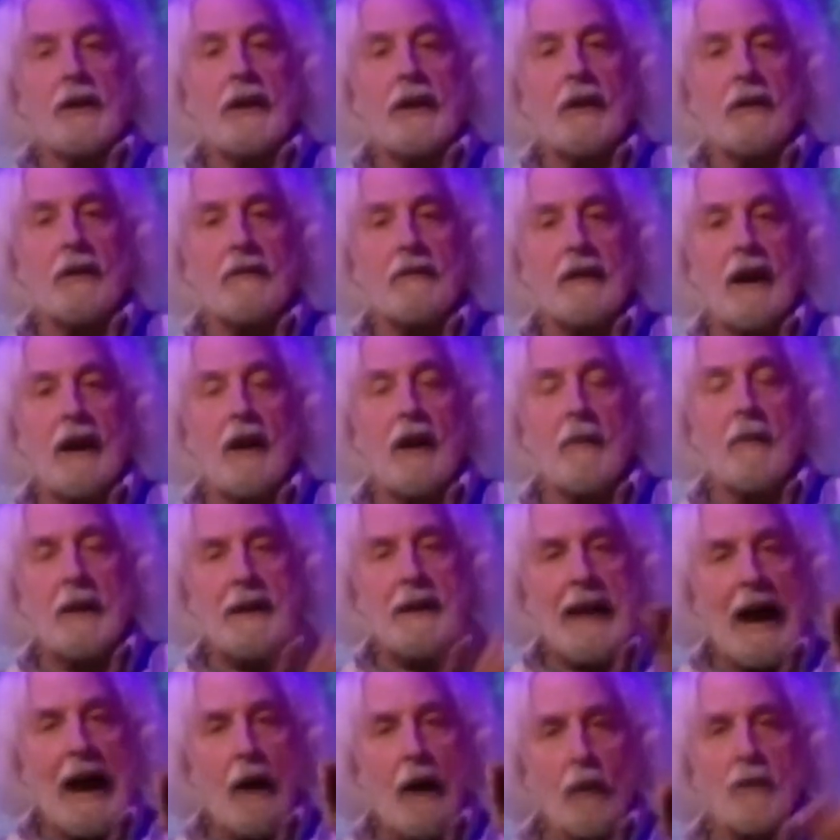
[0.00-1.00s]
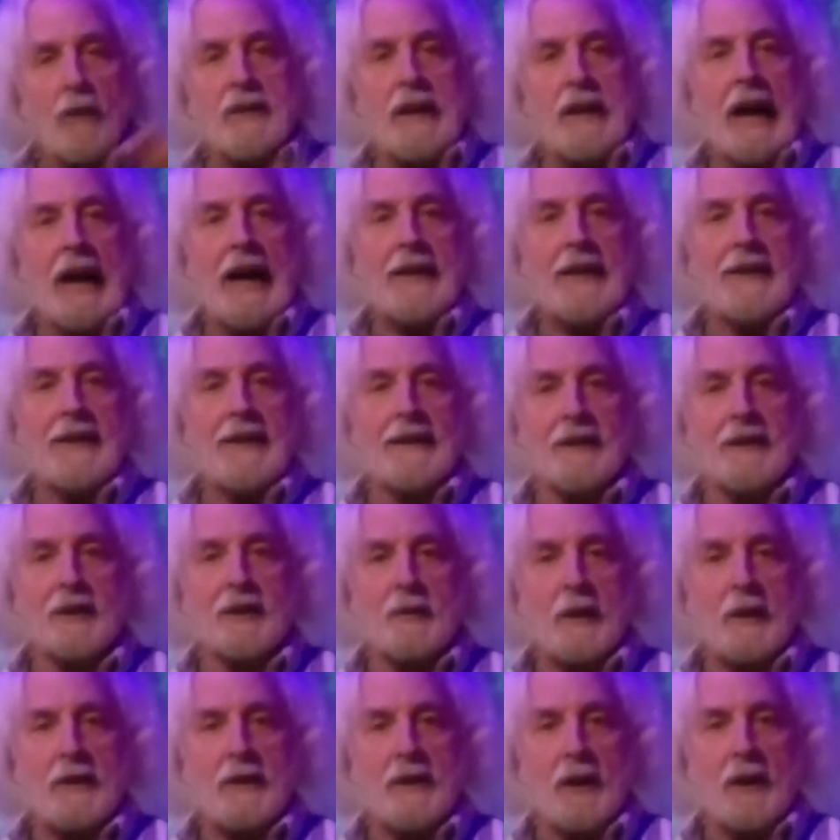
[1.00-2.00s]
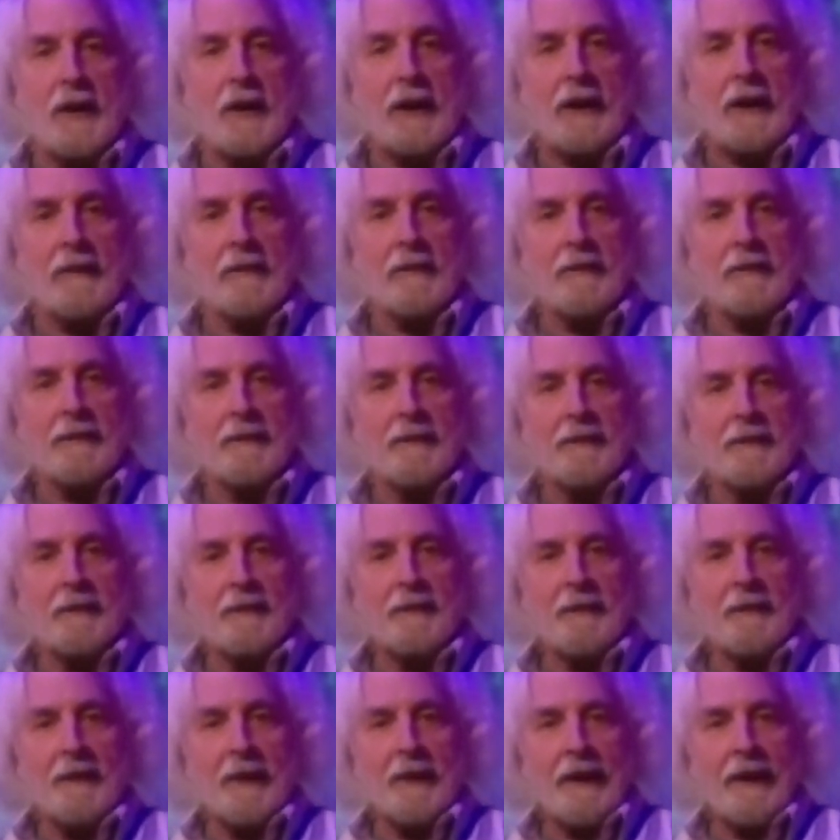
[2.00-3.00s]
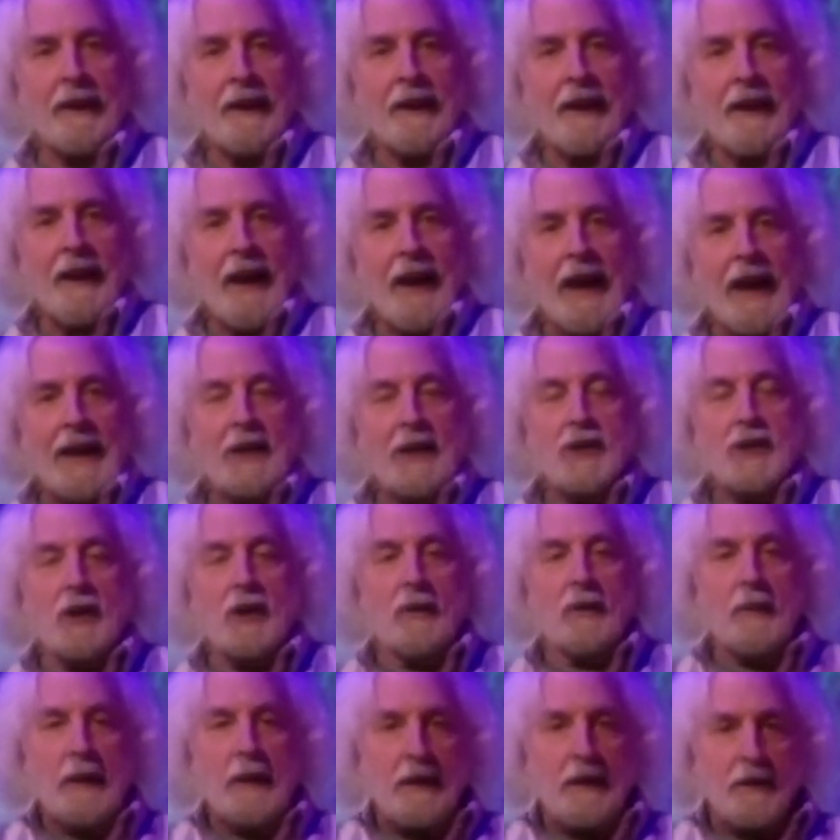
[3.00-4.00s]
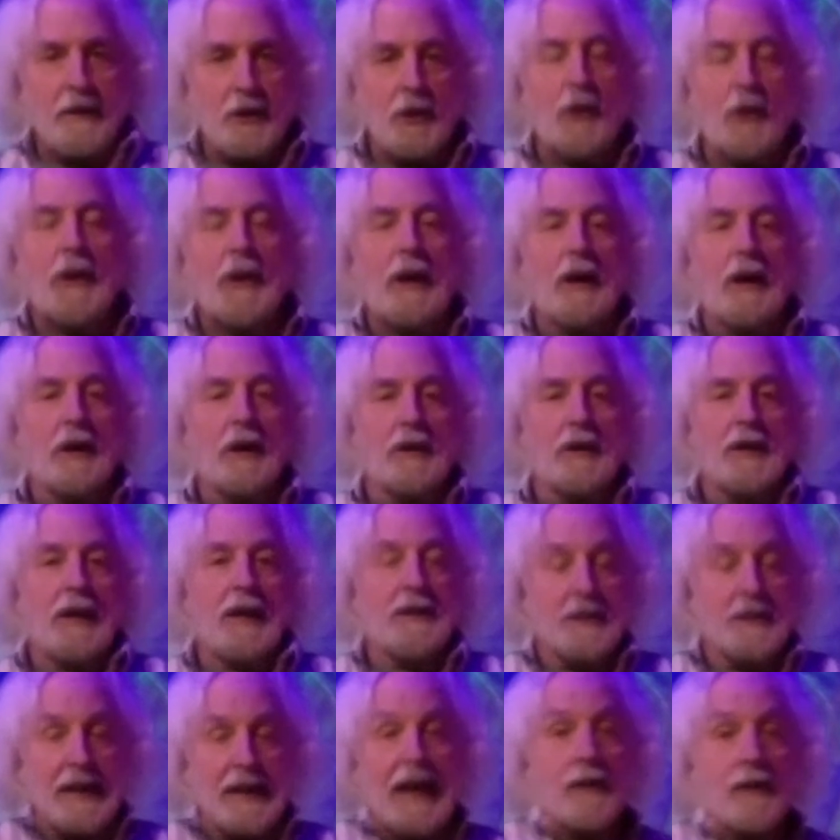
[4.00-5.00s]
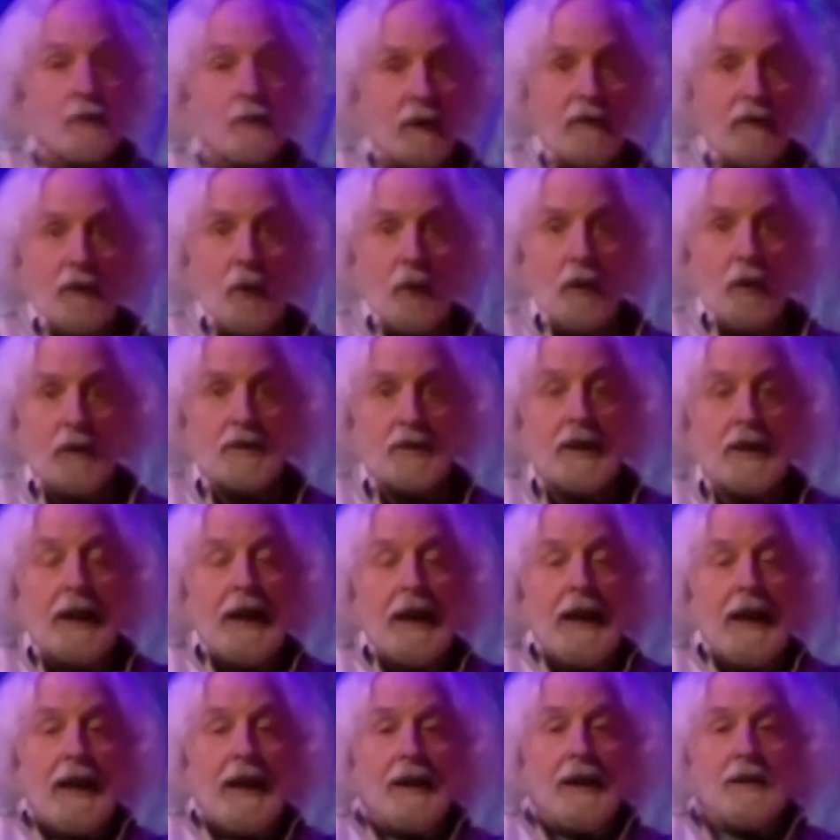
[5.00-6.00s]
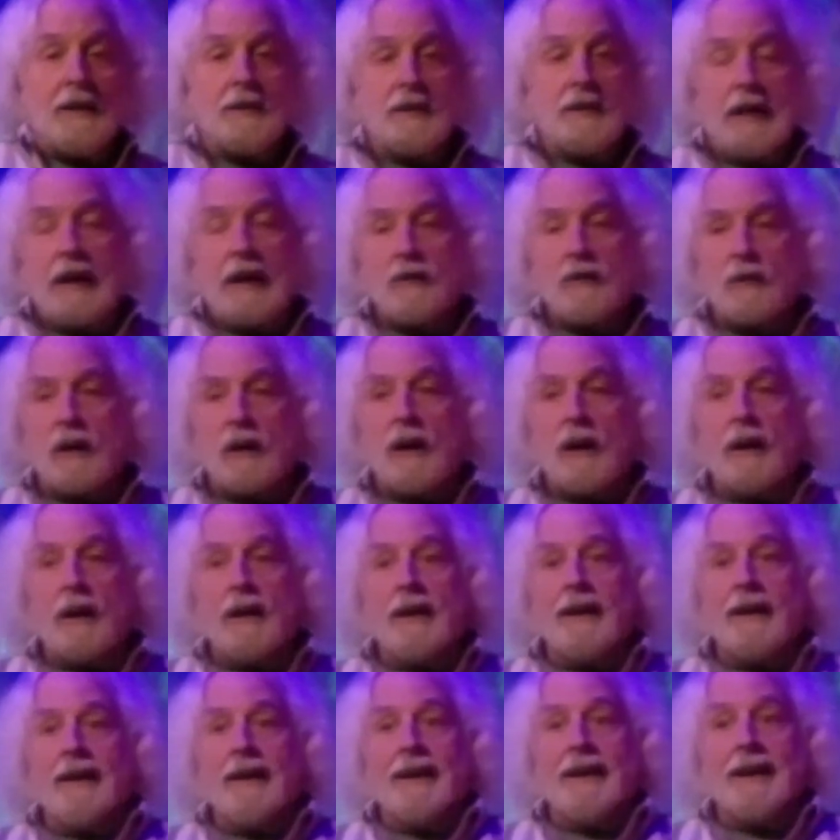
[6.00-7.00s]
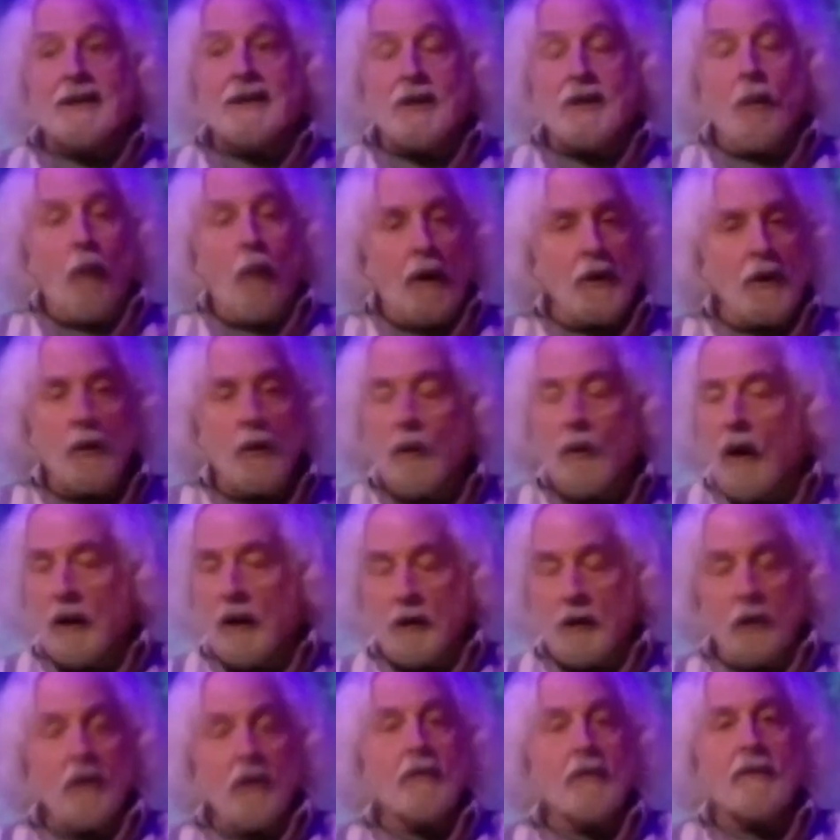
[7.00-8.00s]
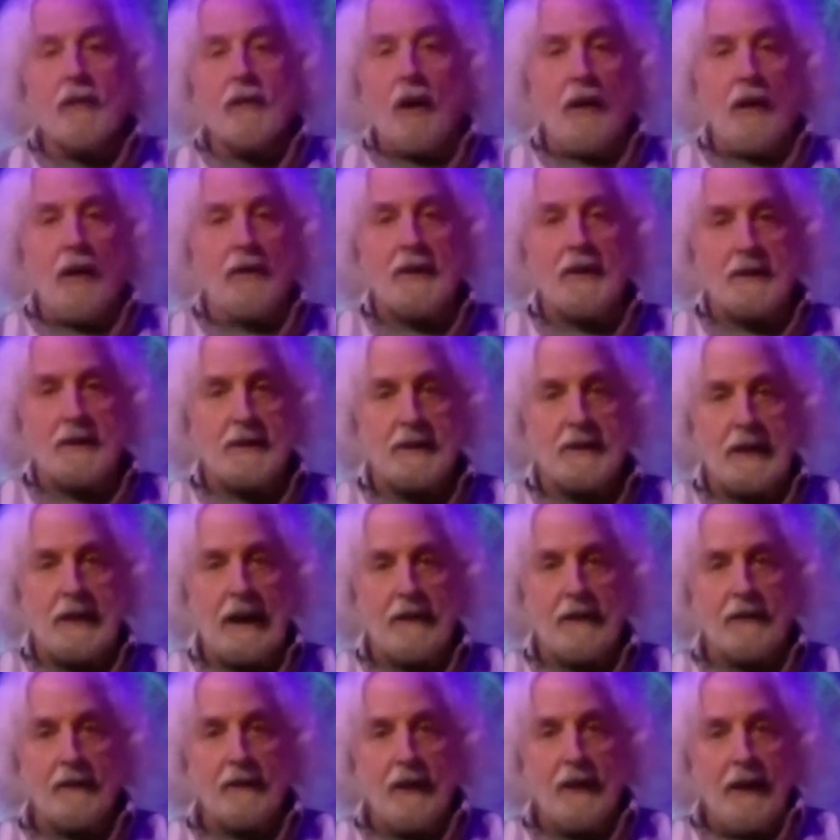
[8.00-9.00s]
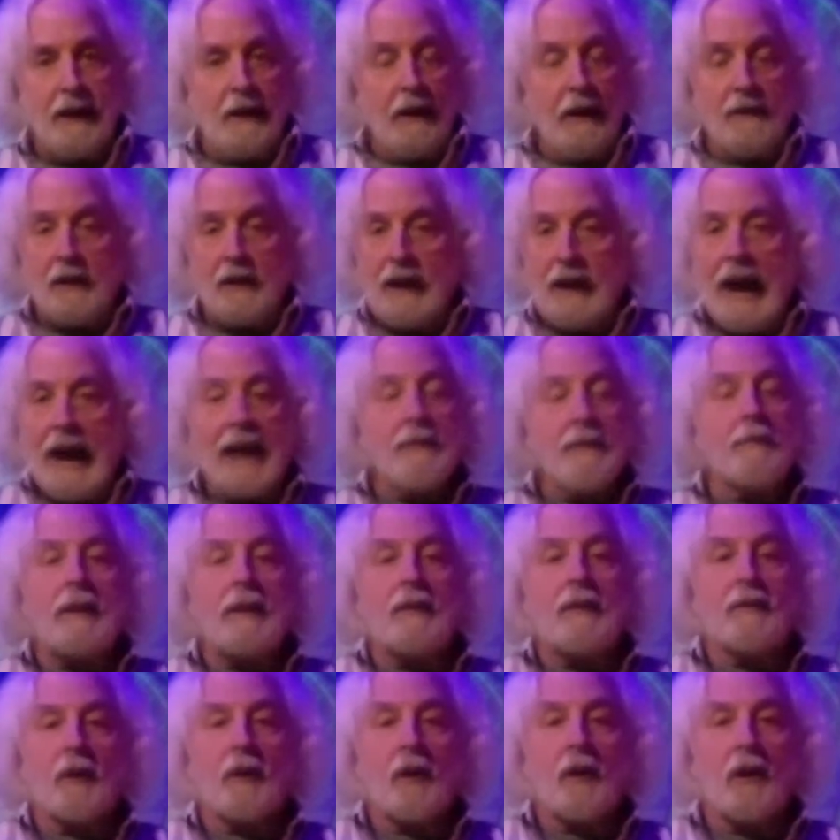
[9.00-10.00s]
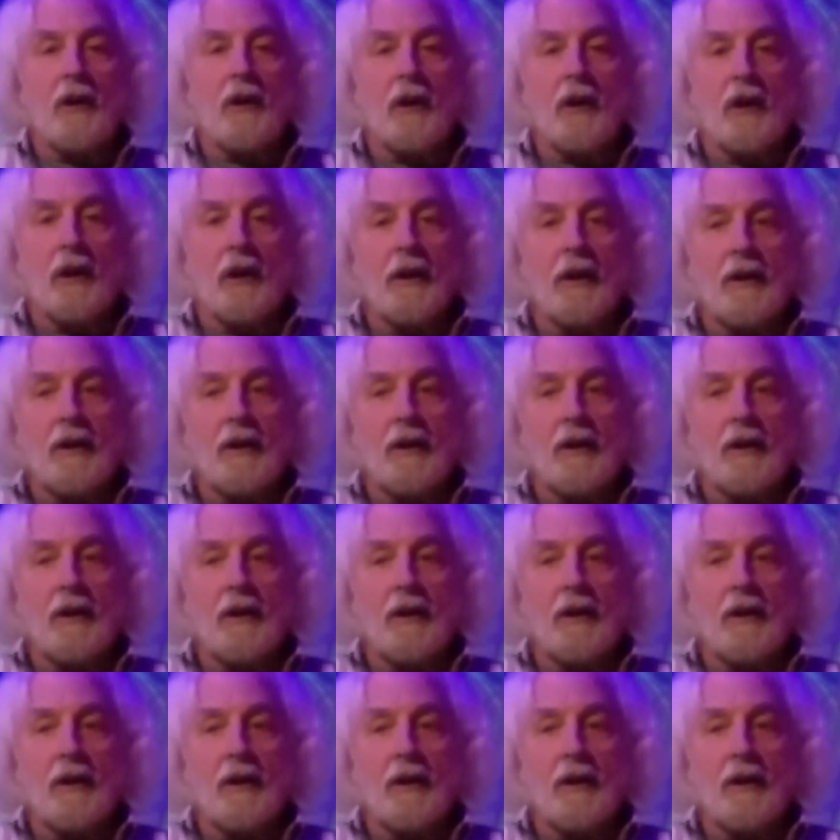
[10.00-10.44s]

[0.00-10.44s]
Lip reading: her theremin, now resides at the Smithsonian. And it took me 2 years, and Sandra, of course. Sandra is the one who unearthed all this stuff. If it hadn't been for her,